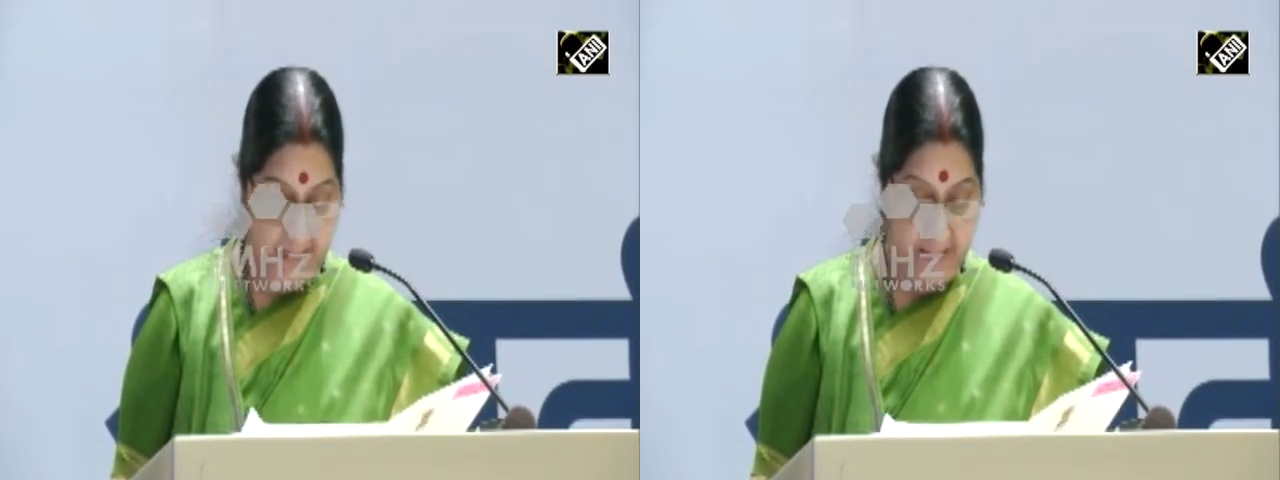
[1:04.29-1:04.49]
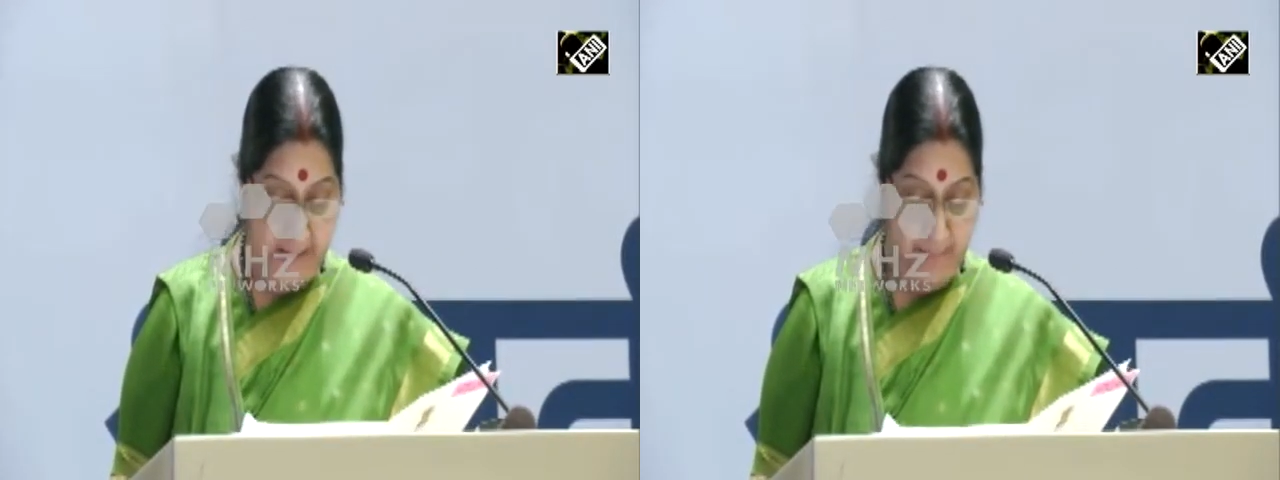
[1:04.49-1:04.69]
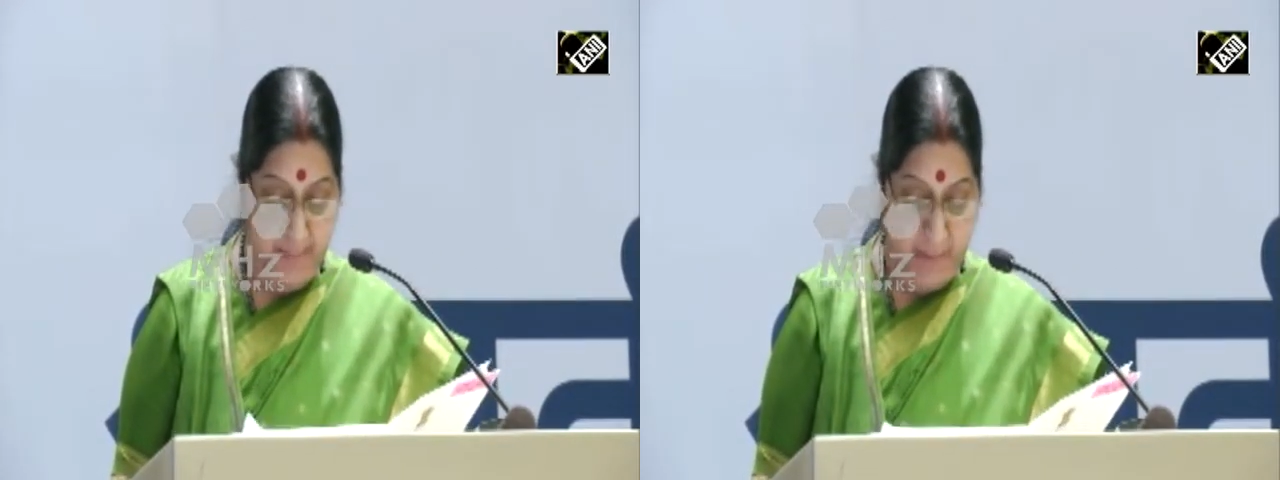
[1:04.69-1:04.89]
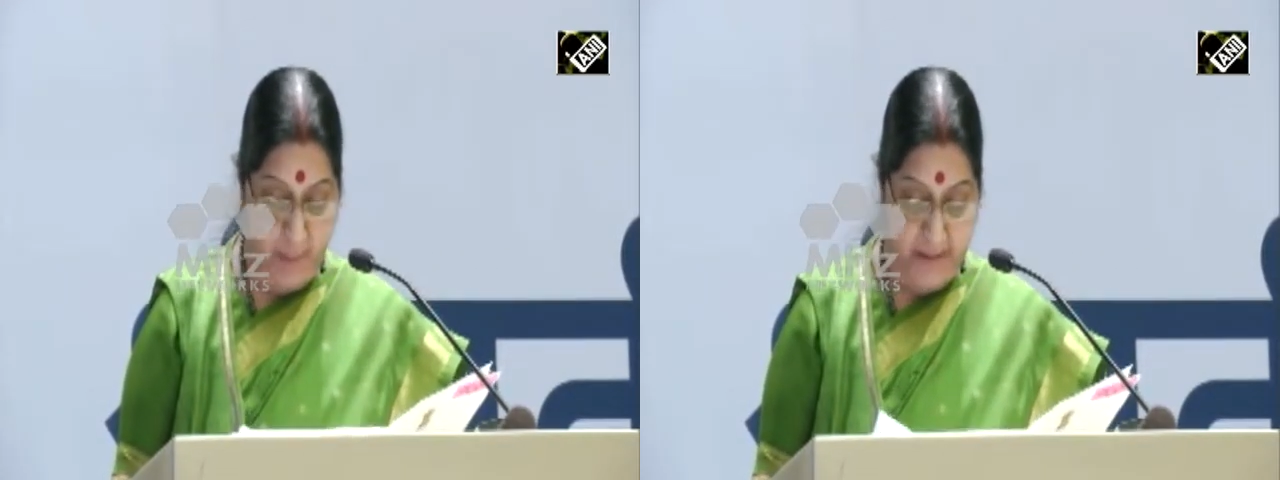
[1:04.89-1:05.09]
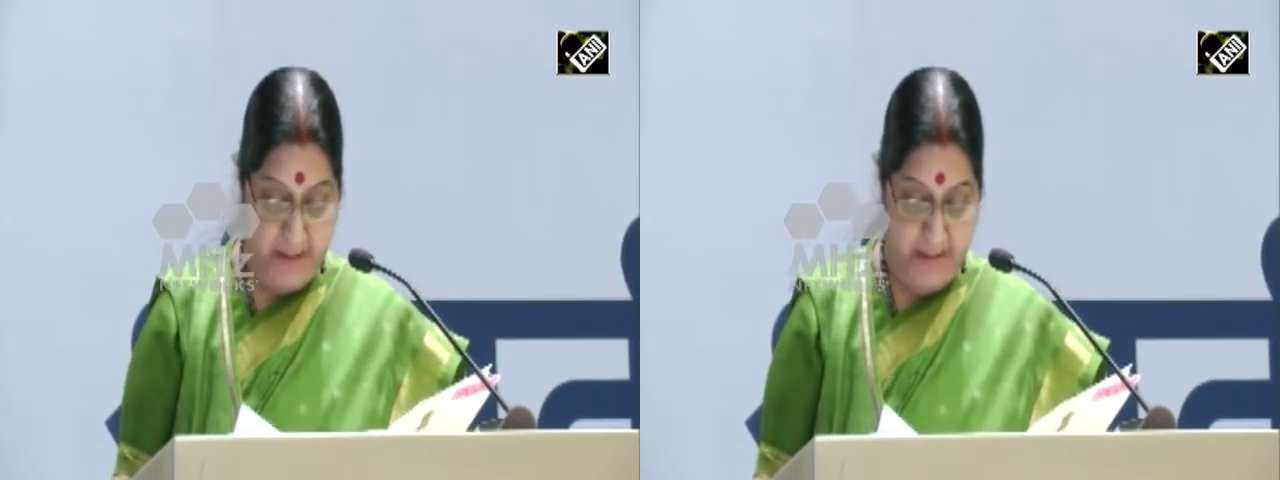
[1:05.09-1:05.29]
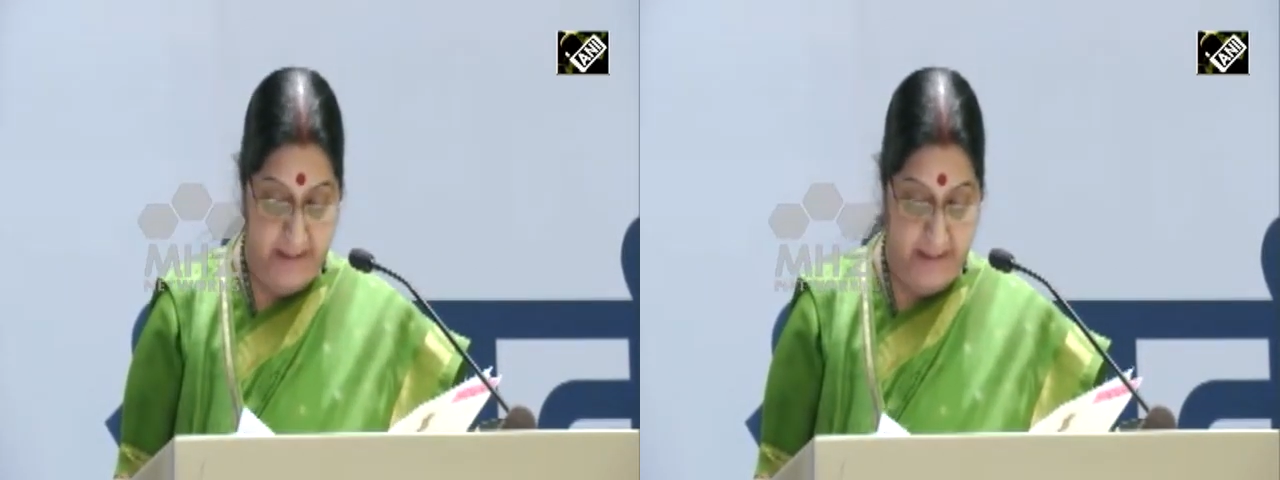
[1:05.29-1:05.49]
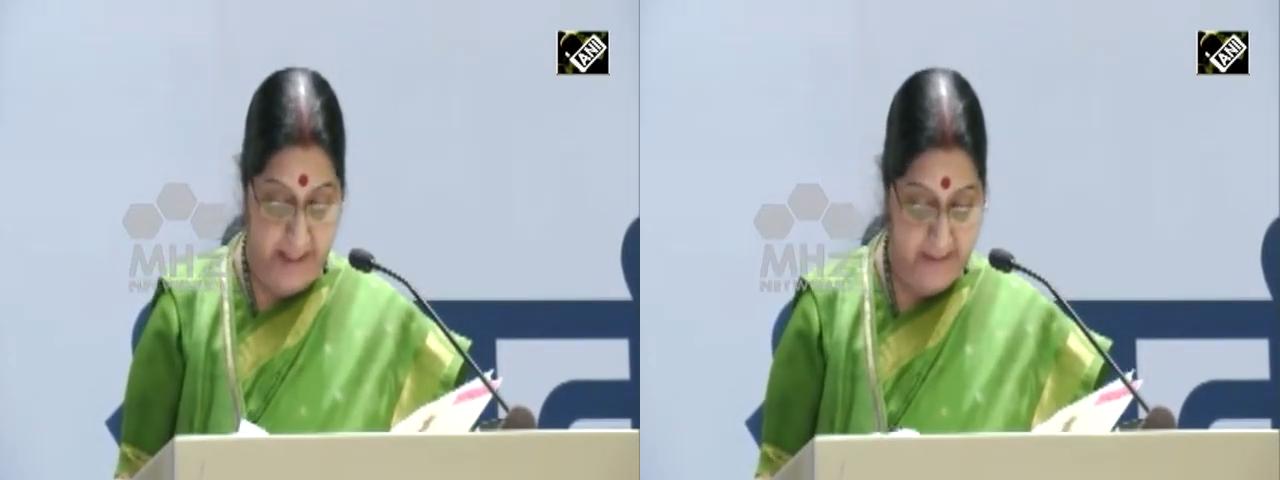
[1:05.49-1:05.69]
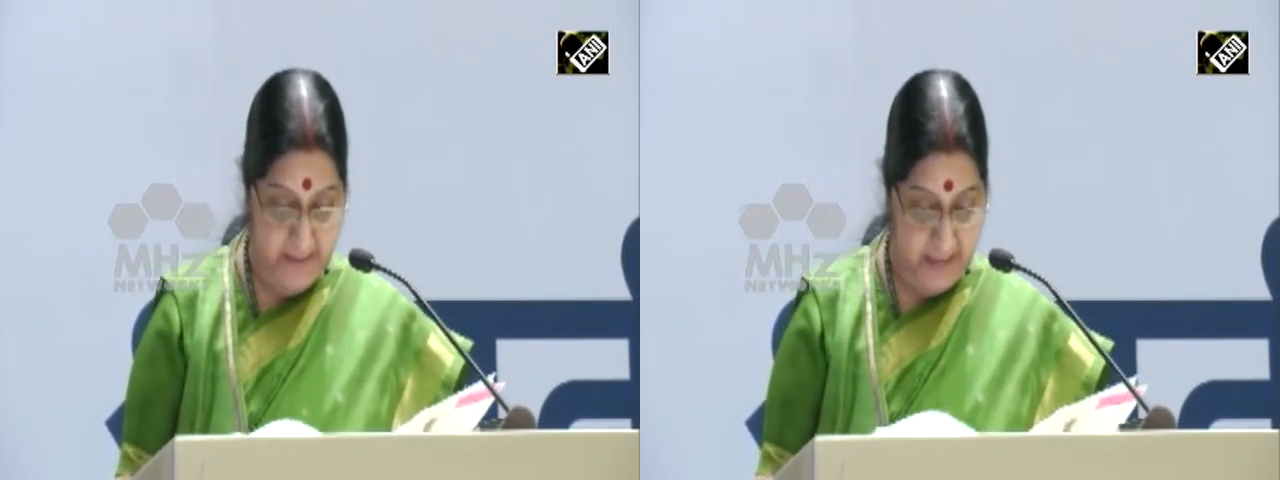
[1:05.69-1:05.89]
in promoting
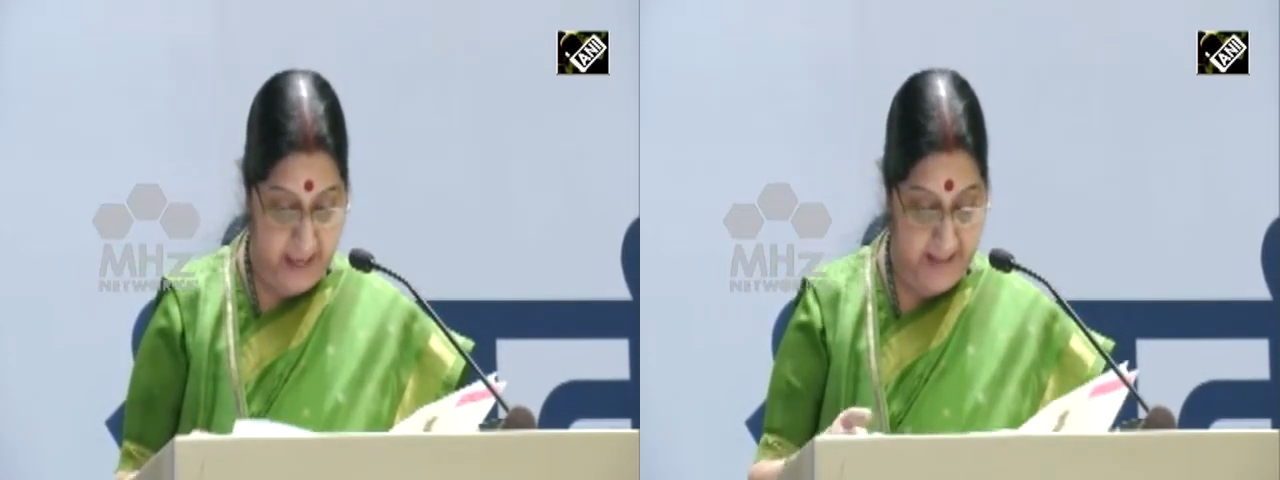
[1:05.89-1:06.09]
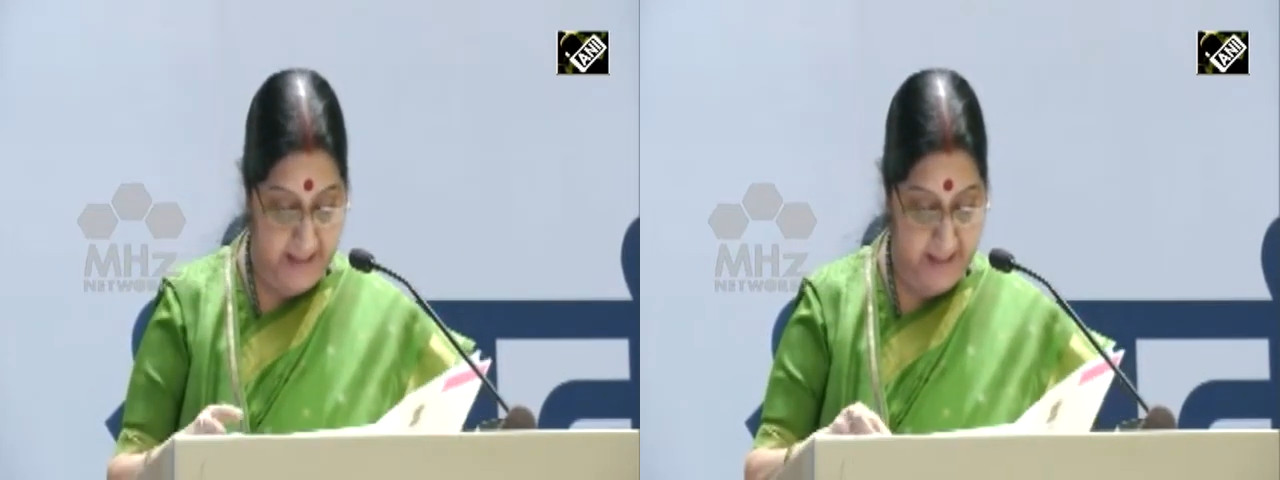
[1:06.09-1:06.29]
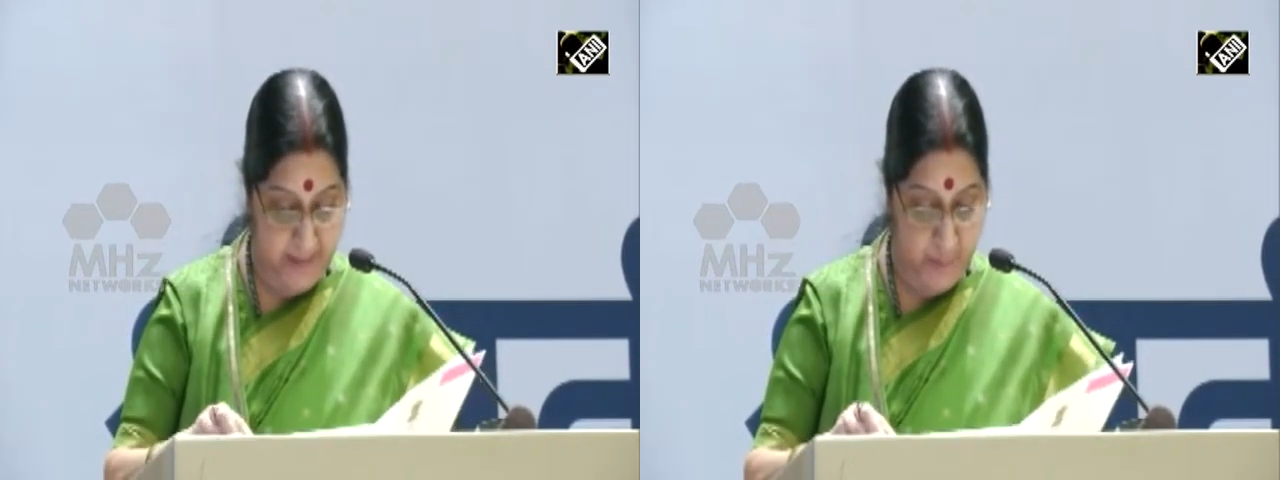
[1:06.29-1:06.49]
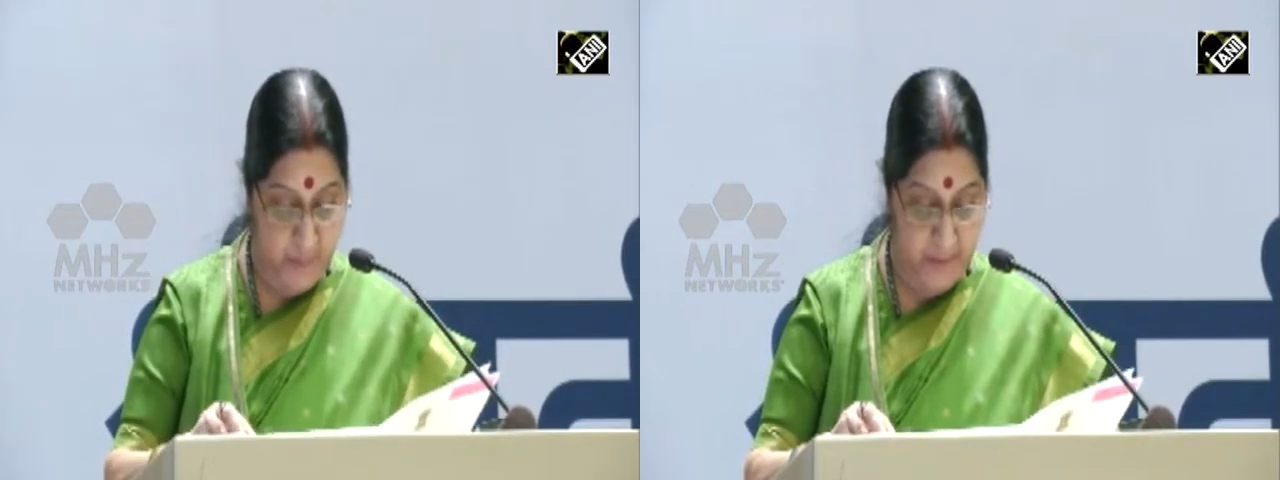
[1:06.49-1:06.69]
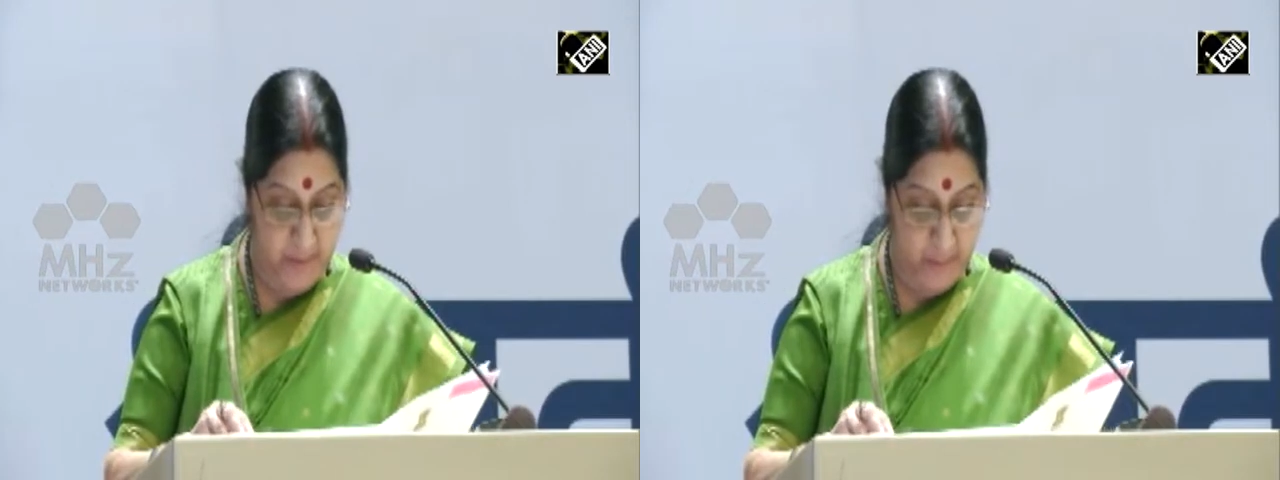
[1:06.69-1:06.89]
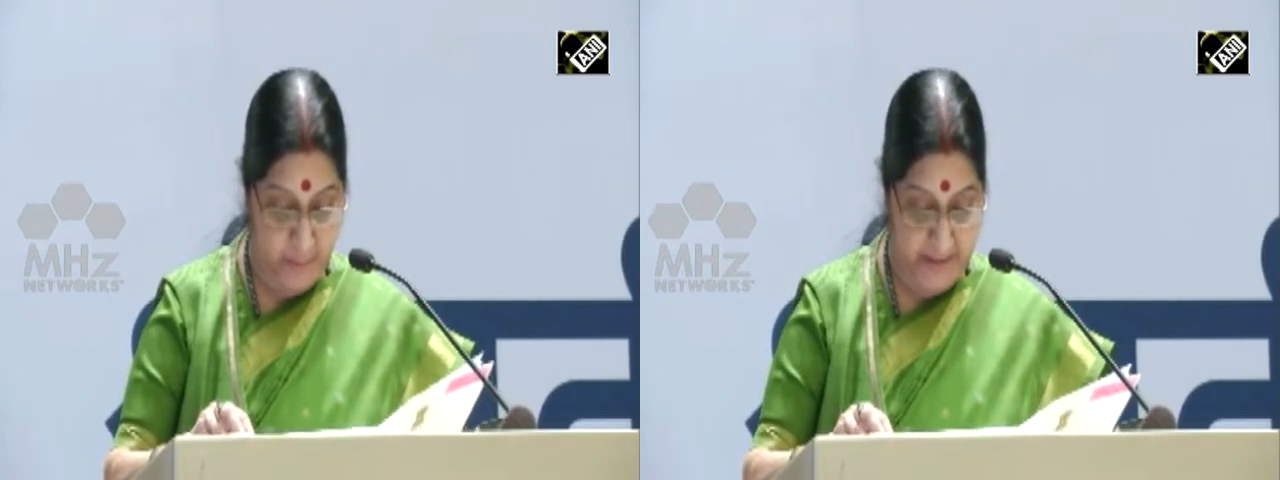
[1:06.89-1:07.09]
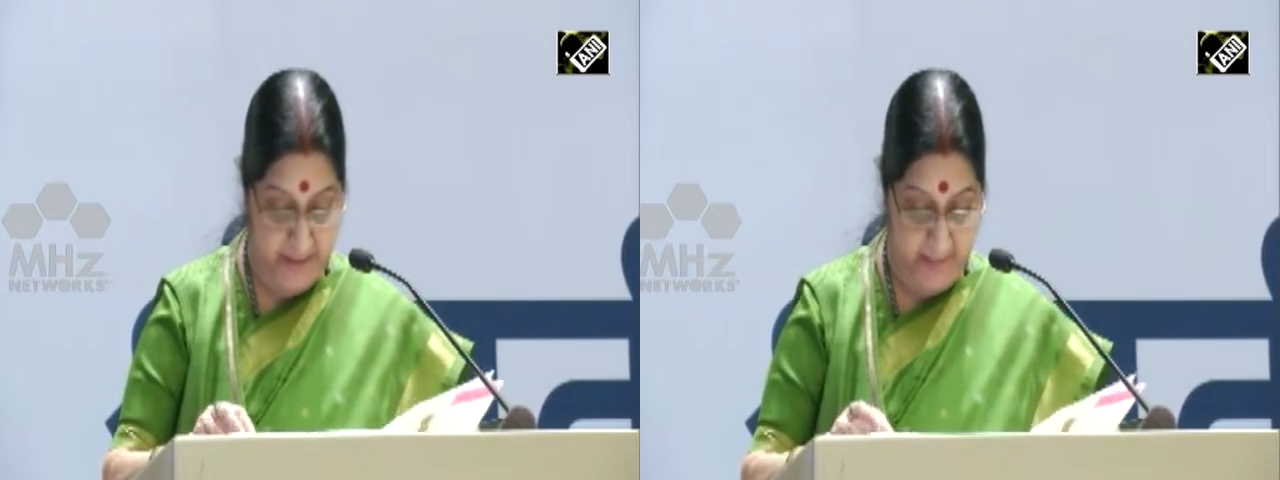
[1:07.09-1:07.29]
India's ties with Mongolia.